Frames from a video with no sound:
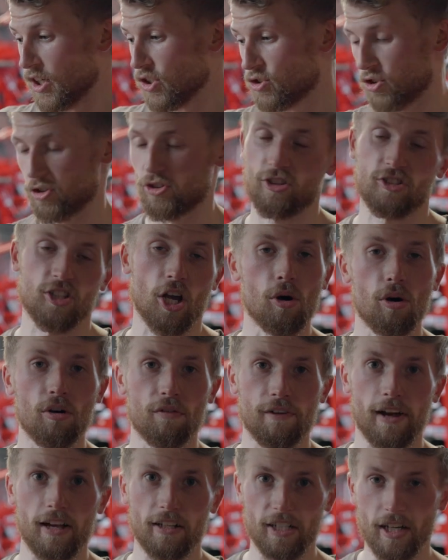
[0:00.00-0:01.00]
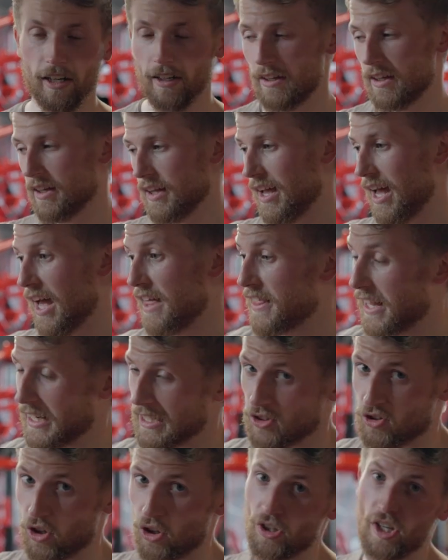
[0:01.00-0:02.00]
just a total failure, and then
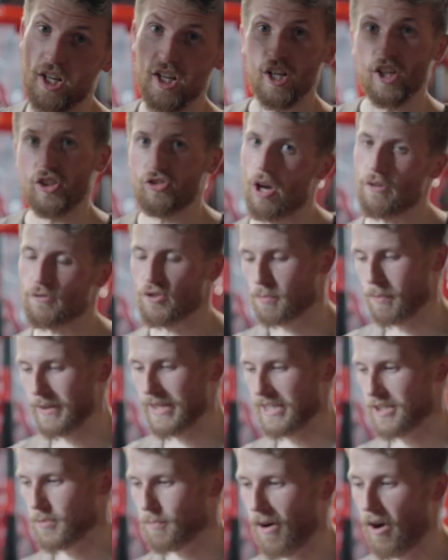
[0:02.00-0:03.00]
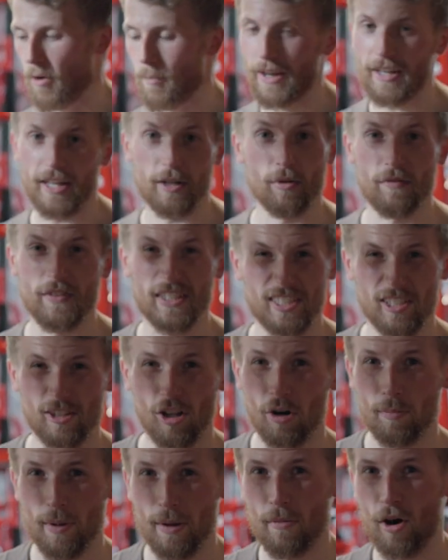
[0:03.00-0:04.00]
it's done. So I've just been experimenting with this a
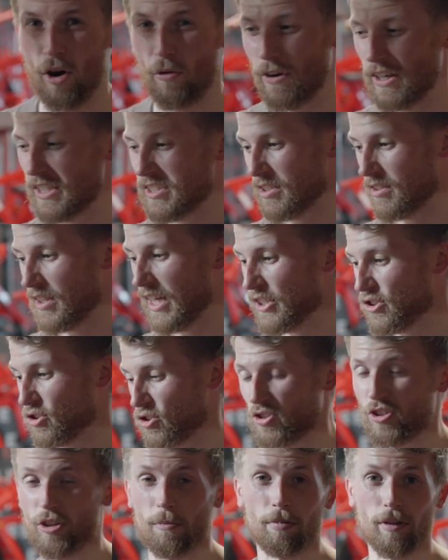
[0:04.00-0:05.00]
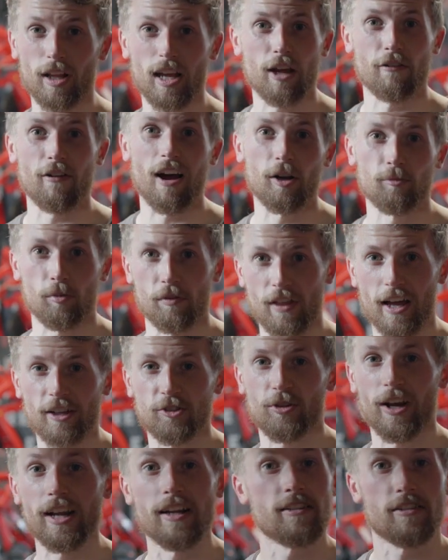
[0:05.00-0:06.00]
little bit more recently, just to play around with
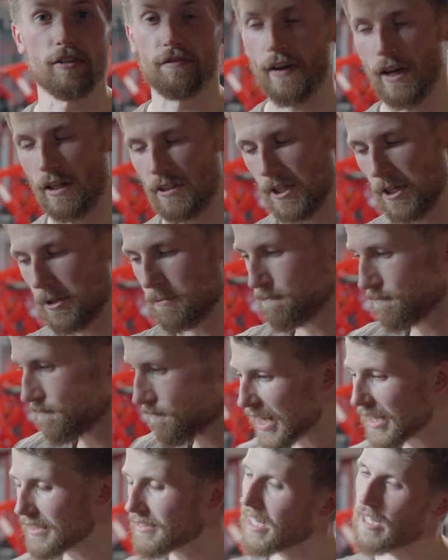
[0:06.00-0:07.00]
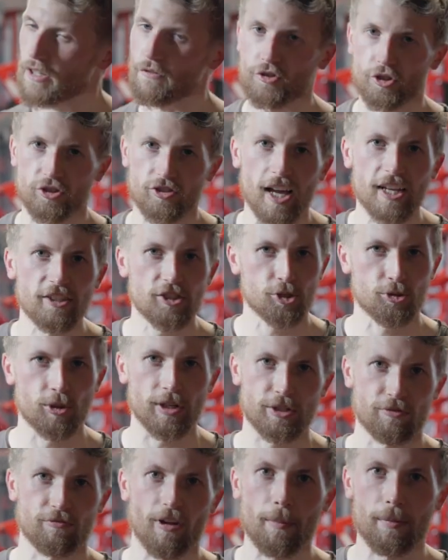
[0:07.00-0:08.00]
that training to failure, instead of just like
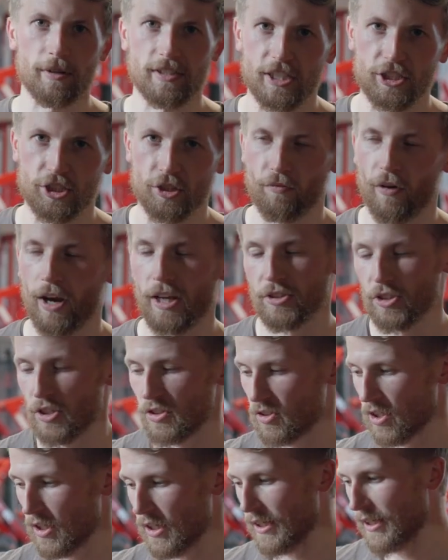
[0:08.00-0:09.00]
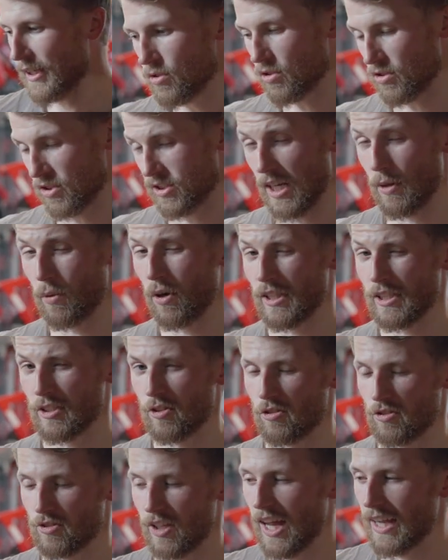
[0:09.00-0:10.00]
strict repetition ranges. You'll see what this
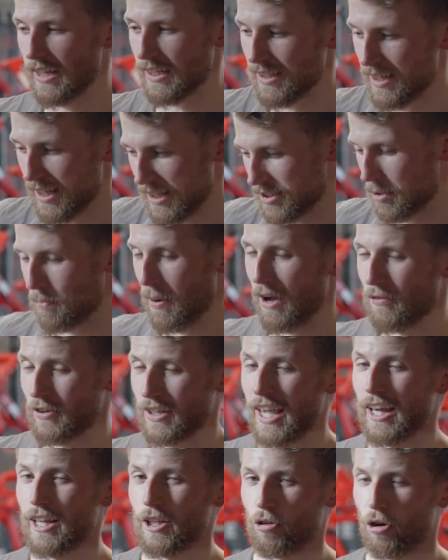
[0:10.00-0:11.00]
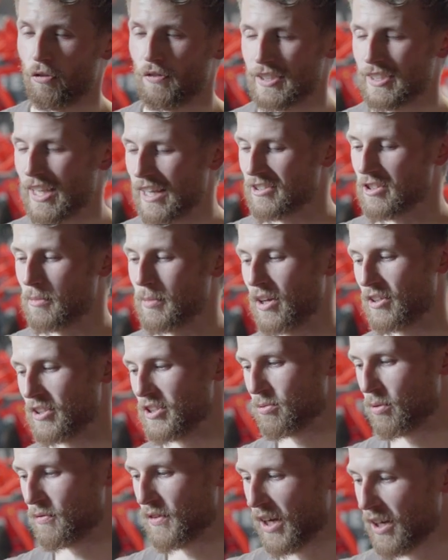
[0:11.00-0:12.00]
looks like. It's a bit of a killer of a set, to be
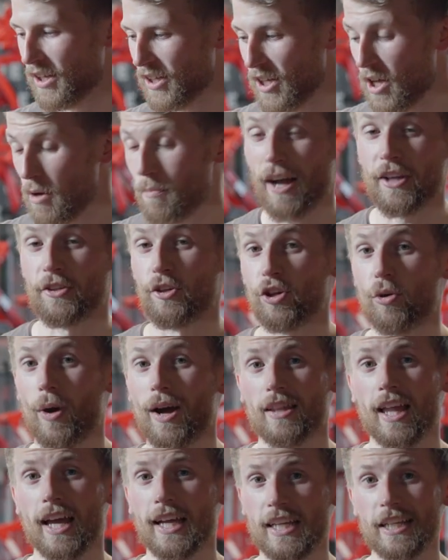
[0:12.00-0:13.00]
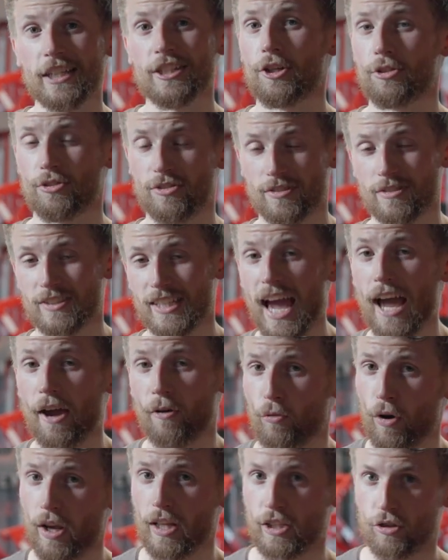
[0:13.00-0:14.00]
honest with you, but I do quite like it. You do get
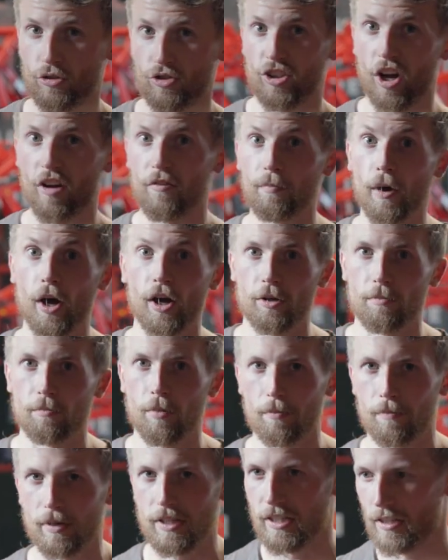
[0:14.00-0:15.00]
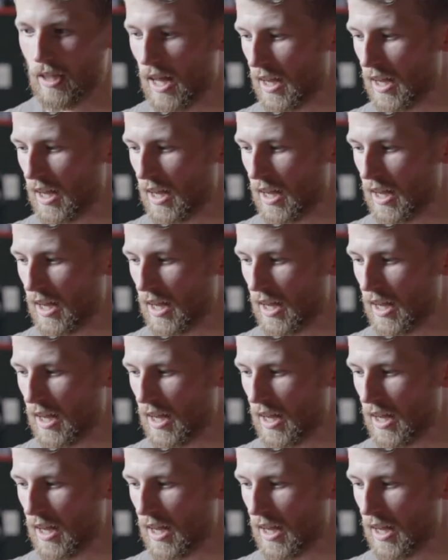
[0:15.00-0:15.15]
a really good sort of burn and pump in your